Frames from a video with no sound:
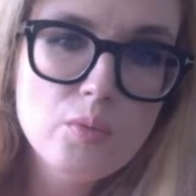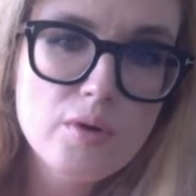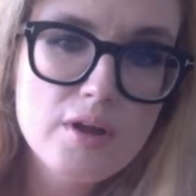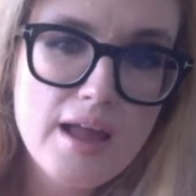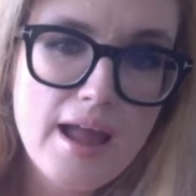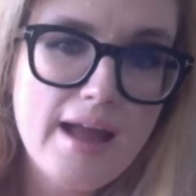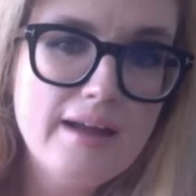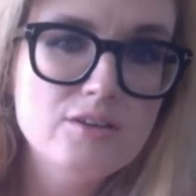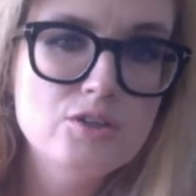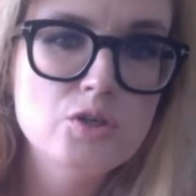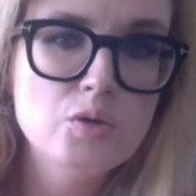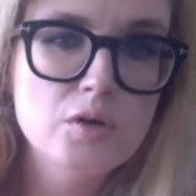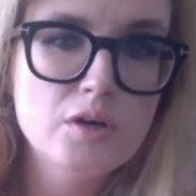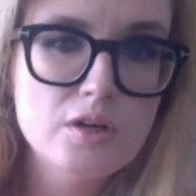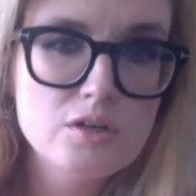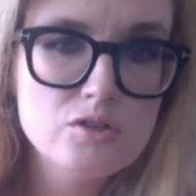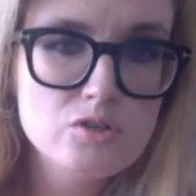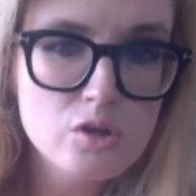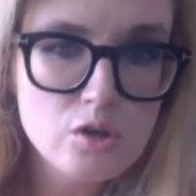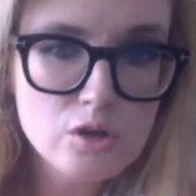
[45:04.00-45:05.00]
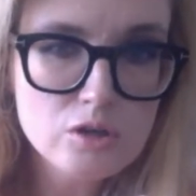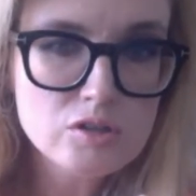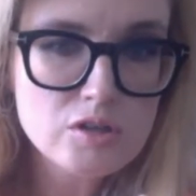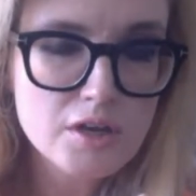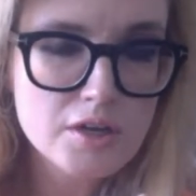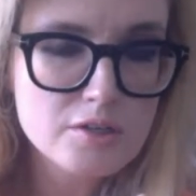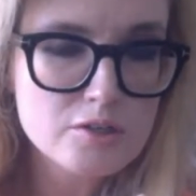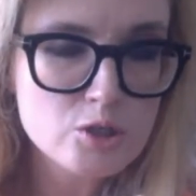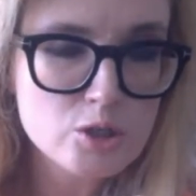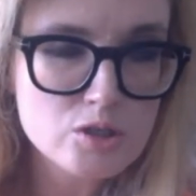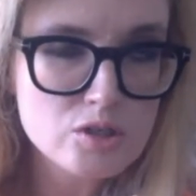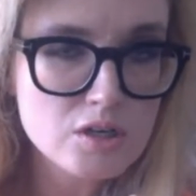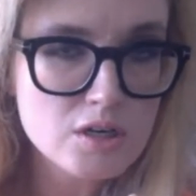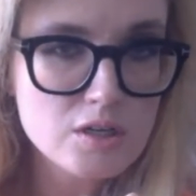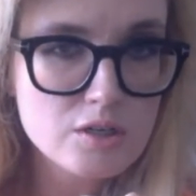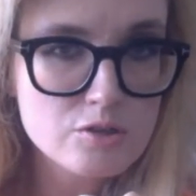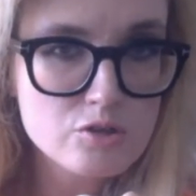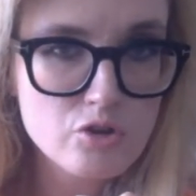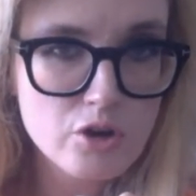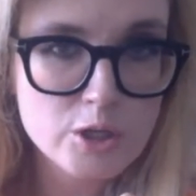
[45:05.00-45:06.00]
to react to it because it looks like it's just an
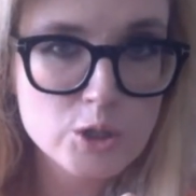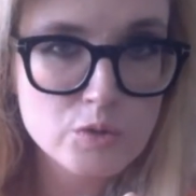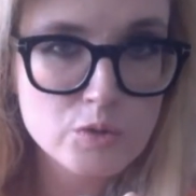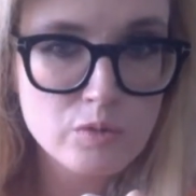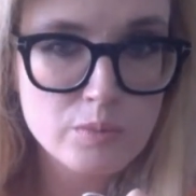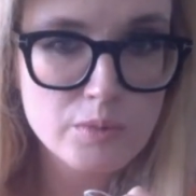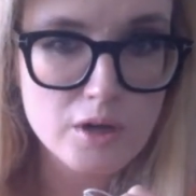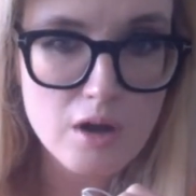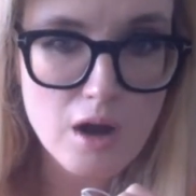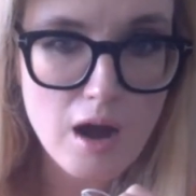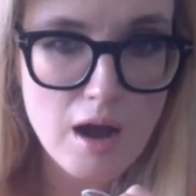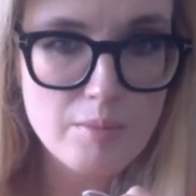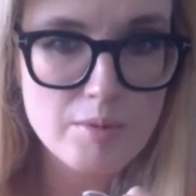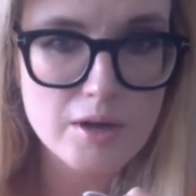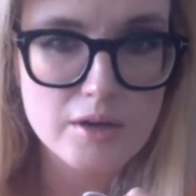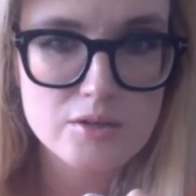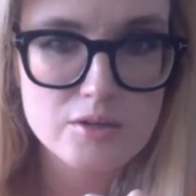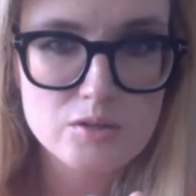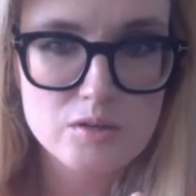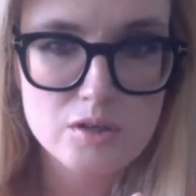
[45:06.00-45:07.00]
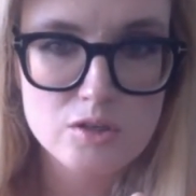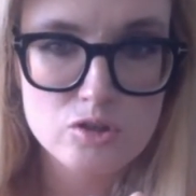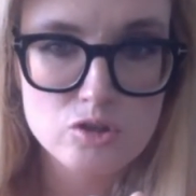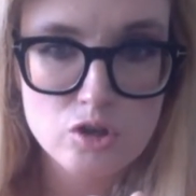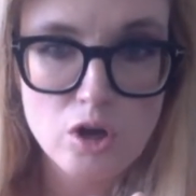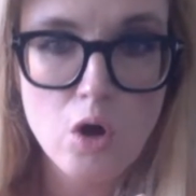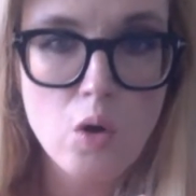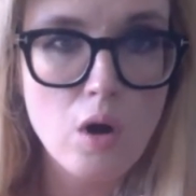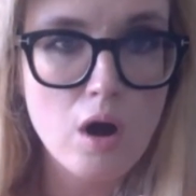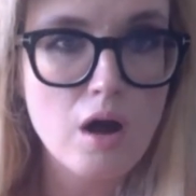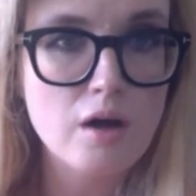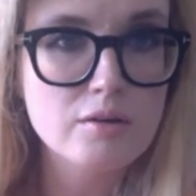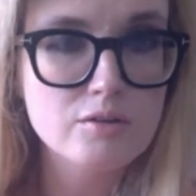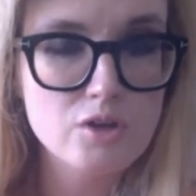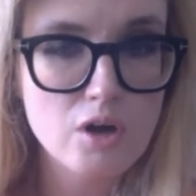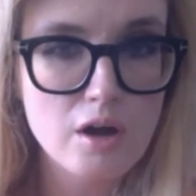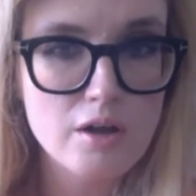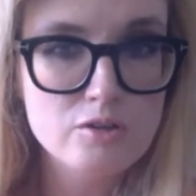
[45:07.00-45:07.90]
illustration from the comics. It's so on.